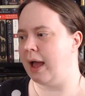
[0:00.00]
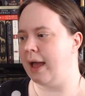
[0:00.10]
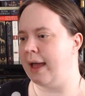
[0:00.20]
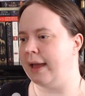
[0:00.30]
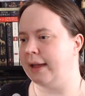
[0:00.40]

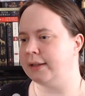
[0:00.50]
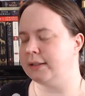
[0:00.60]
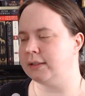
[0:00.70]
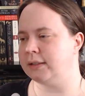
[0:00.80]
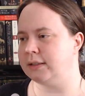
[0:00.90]

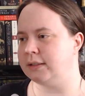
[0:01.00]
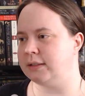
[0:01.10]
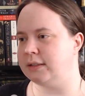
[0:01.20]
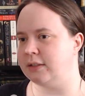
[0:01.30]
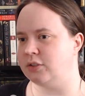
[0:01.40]
and
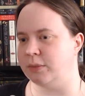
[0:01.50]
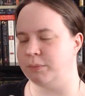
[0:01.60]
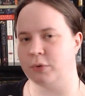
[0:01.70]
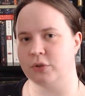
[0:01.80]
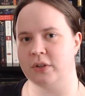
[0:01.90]
the ship
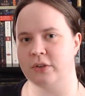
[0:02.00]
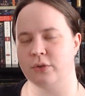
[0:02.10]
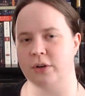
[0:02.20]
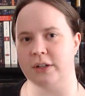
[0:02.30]
was destroyed